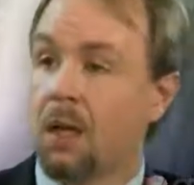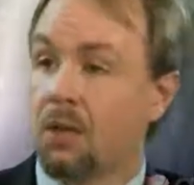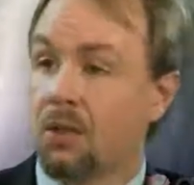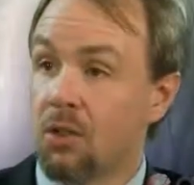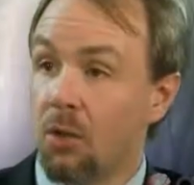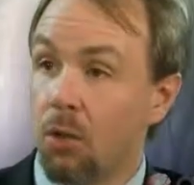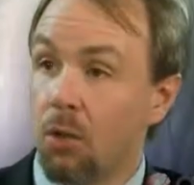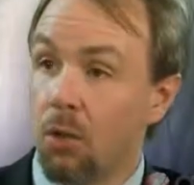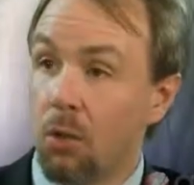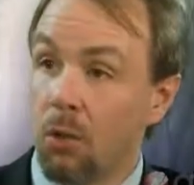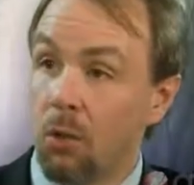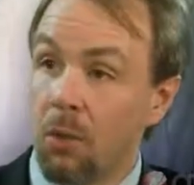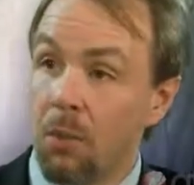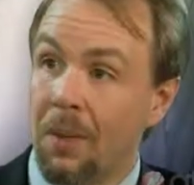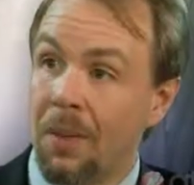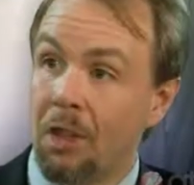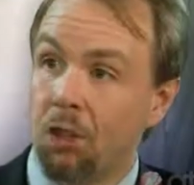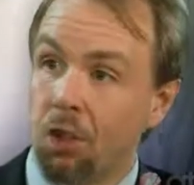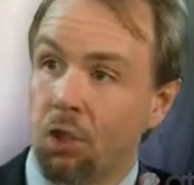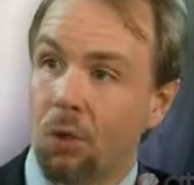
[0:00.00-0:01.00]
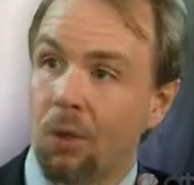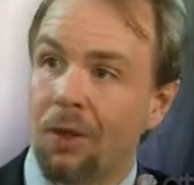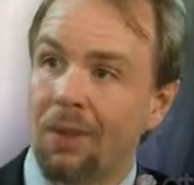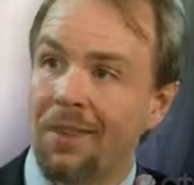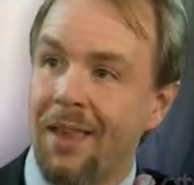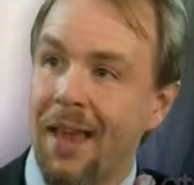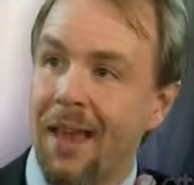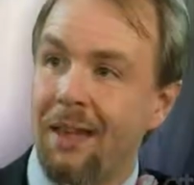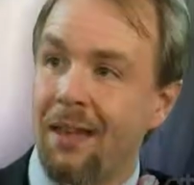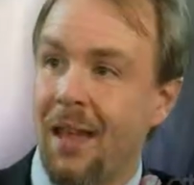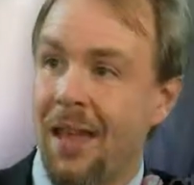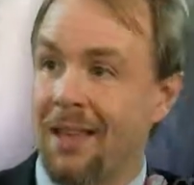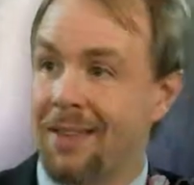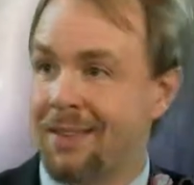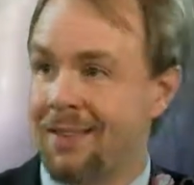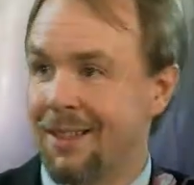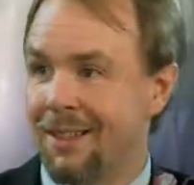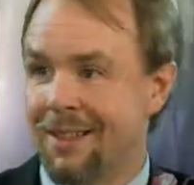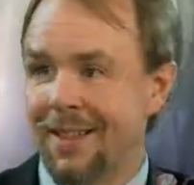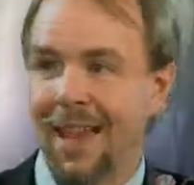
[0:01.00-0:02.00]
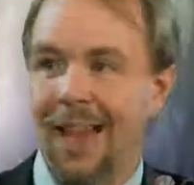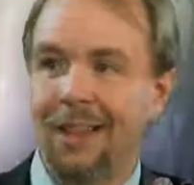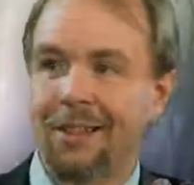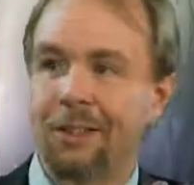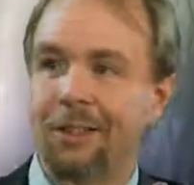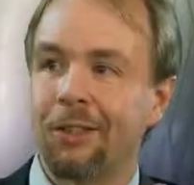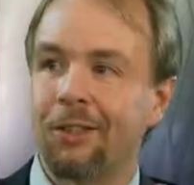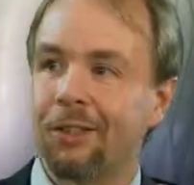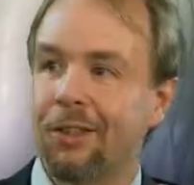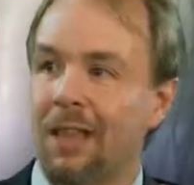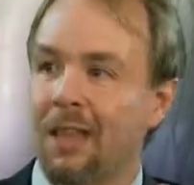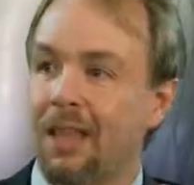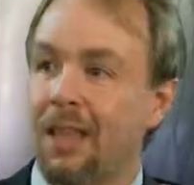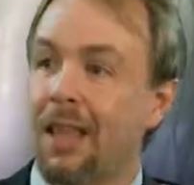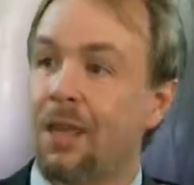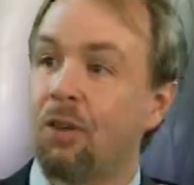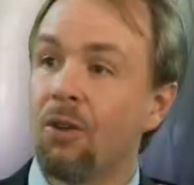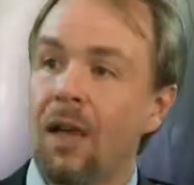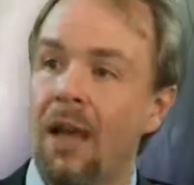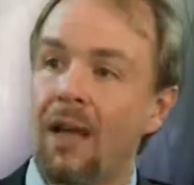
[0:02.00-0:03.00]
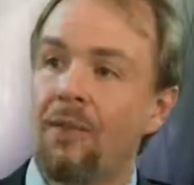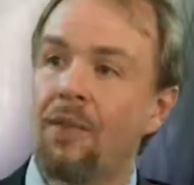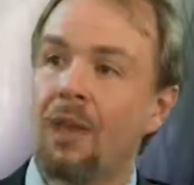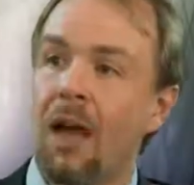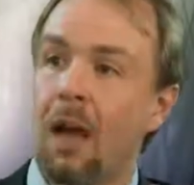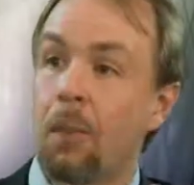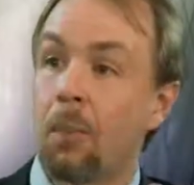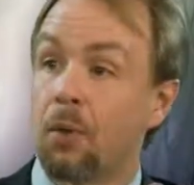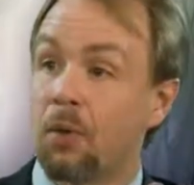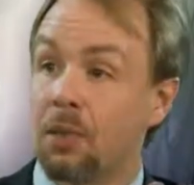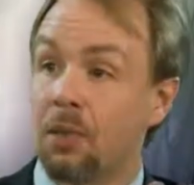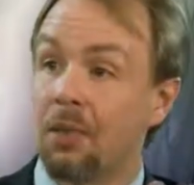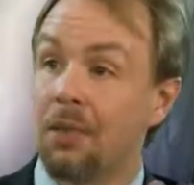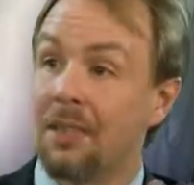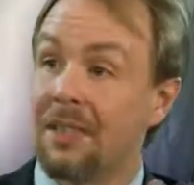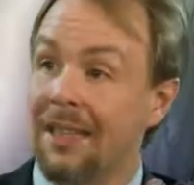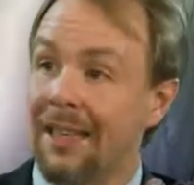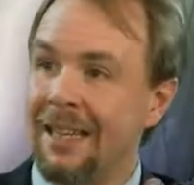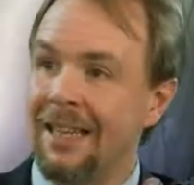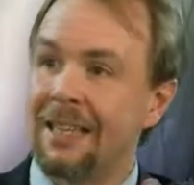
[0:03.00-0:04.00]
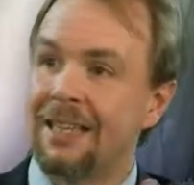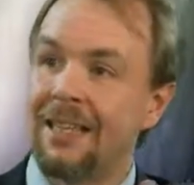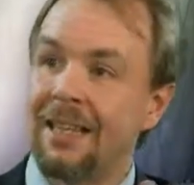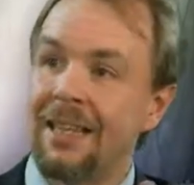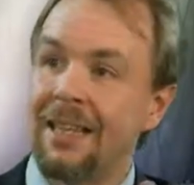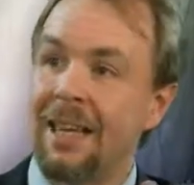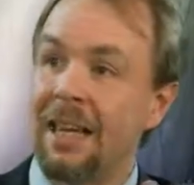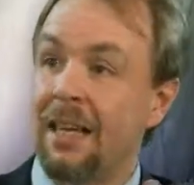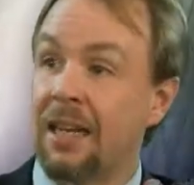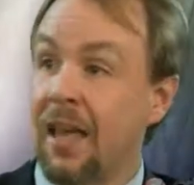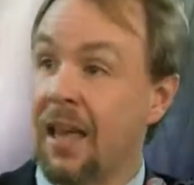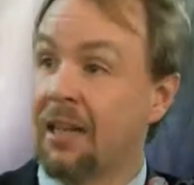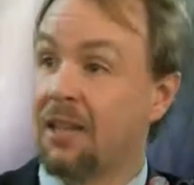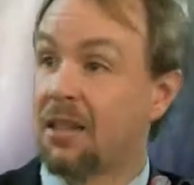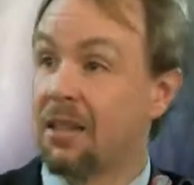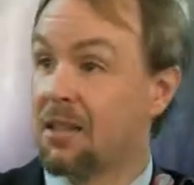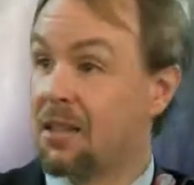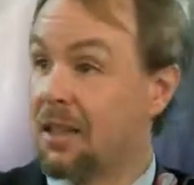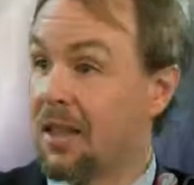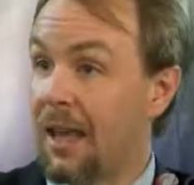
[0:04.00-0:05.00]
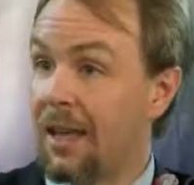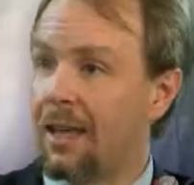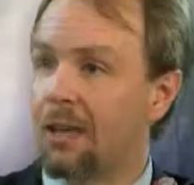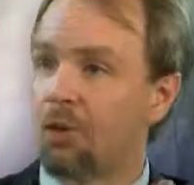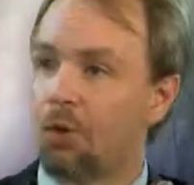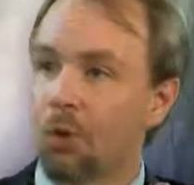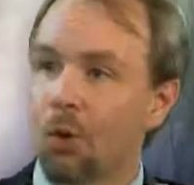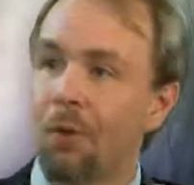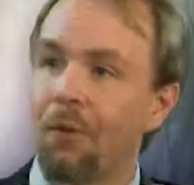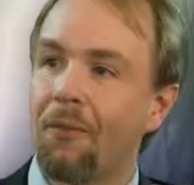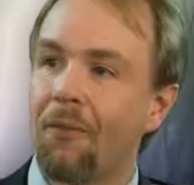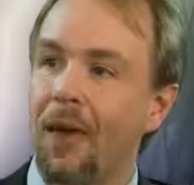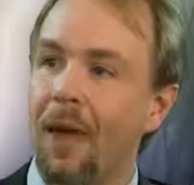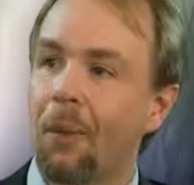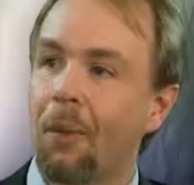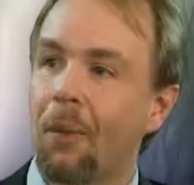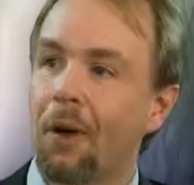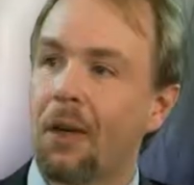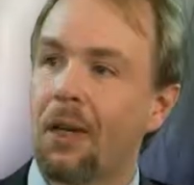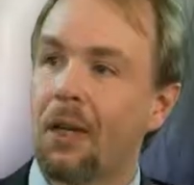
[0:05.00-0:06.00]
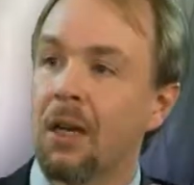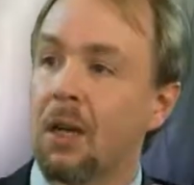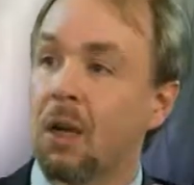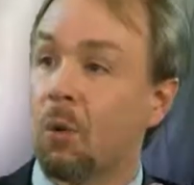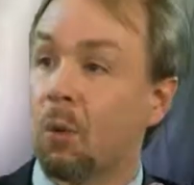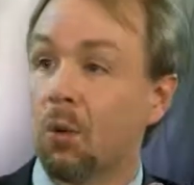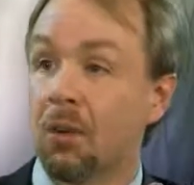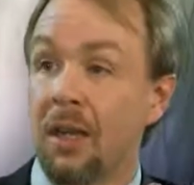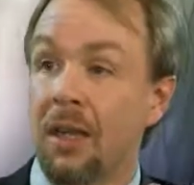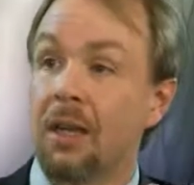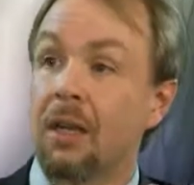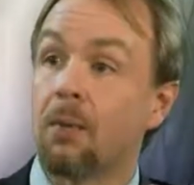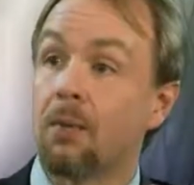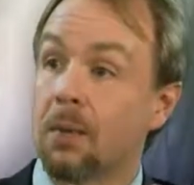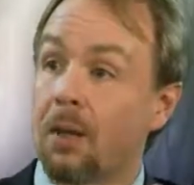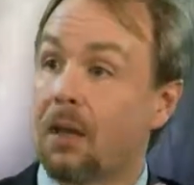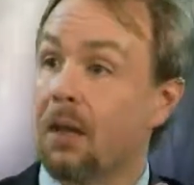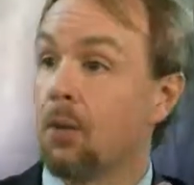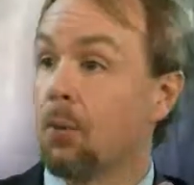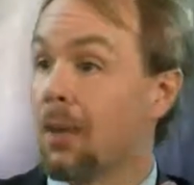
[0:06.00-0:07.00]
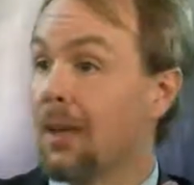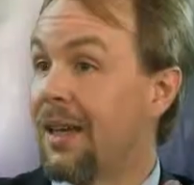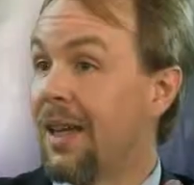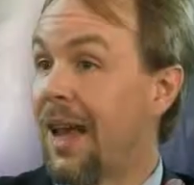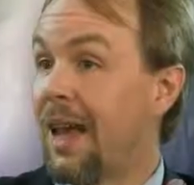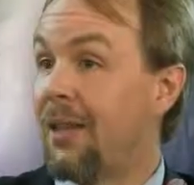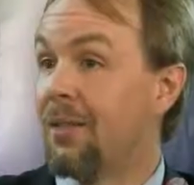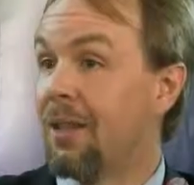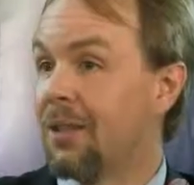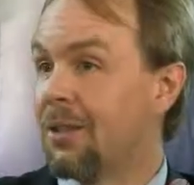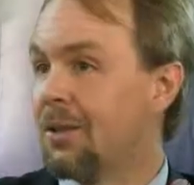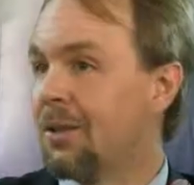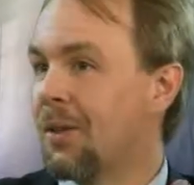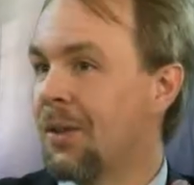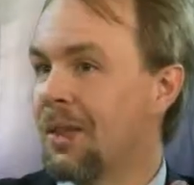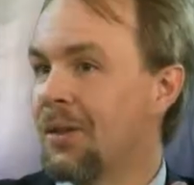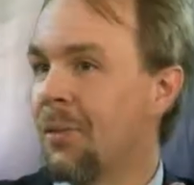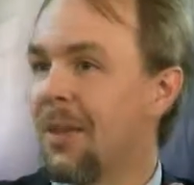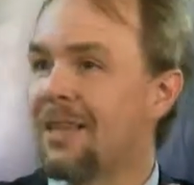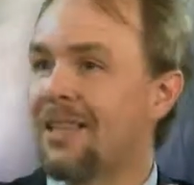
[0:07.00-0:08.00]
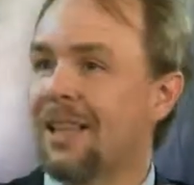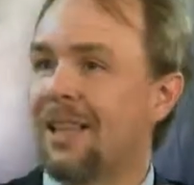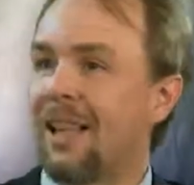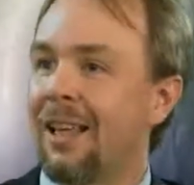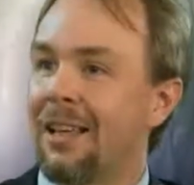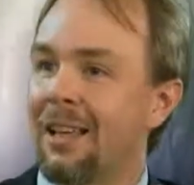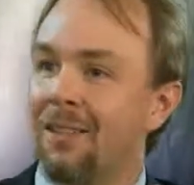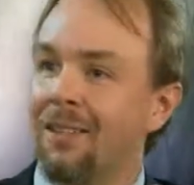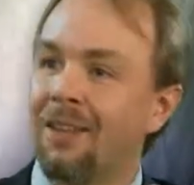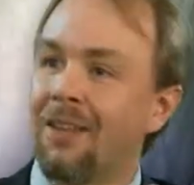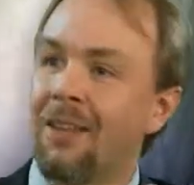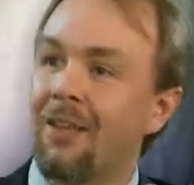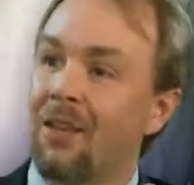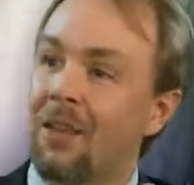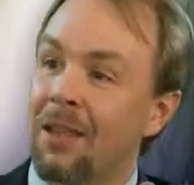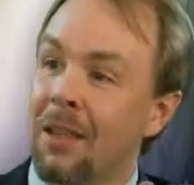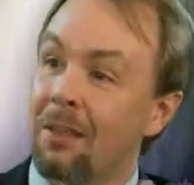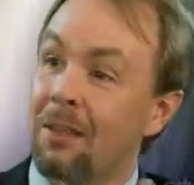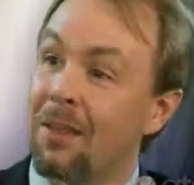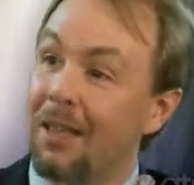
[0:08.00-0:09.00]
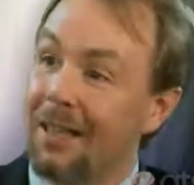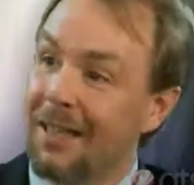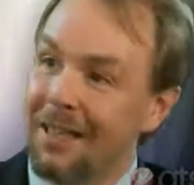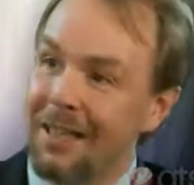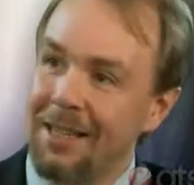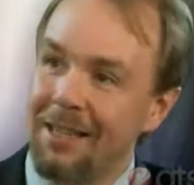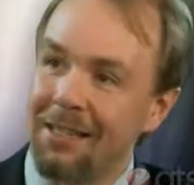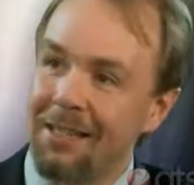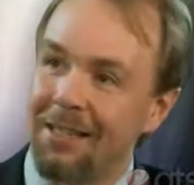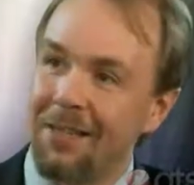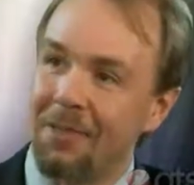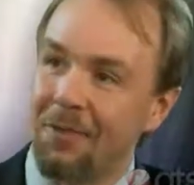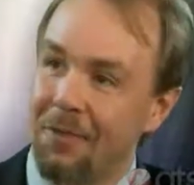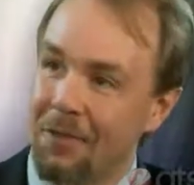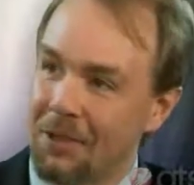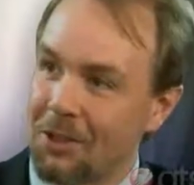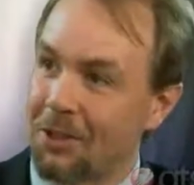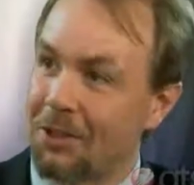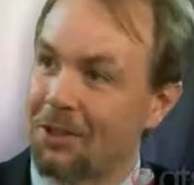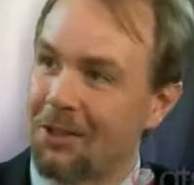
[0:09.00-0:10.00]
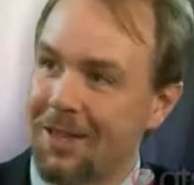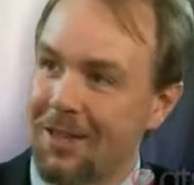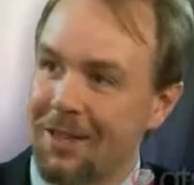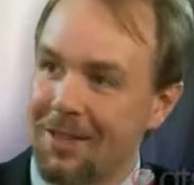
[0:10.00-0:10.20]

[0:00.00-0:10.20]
And so we want to make sure that, as an attacker, that they don't have the opportunity to easily gain access to that control fabric where they can really wreak havoc. It's basically like giving them the keys to the physical